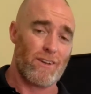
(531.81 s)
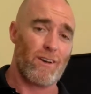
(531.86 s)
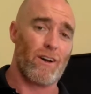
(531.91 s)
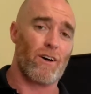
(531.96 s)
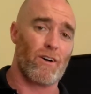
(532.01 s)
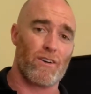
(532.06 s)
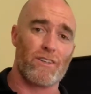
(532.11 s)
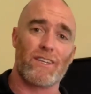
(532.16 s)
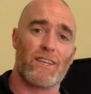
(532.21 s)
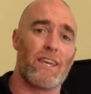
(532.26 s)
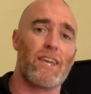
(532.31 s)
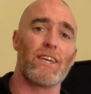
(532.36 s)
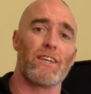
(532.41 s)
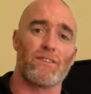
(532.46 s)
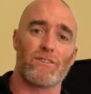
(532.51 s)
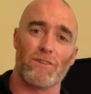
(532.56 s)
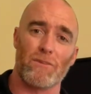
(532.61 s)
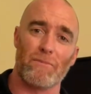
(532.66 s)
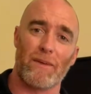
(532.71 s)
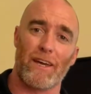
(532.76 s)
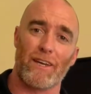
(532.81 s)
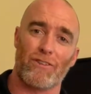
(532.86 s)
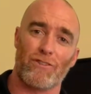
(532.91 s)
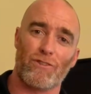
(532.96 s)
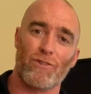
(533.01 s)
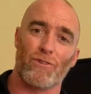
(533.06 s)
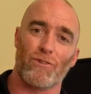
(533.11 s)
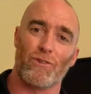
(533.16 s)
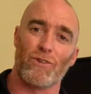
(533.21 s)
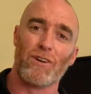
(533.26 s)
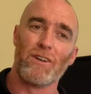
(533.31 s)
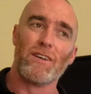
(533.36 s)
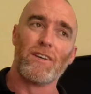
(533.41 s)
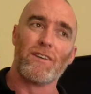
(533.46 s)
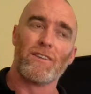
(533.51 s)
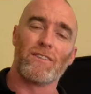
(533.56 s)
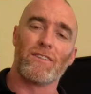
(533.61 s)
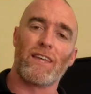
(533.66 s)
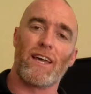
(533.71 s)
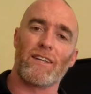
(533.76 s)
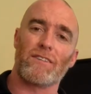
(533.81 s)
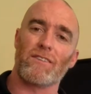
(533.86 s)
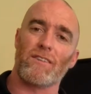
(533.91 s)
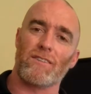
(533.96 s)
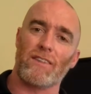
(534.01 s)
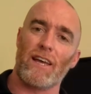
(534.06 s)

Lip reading: are key to make sure that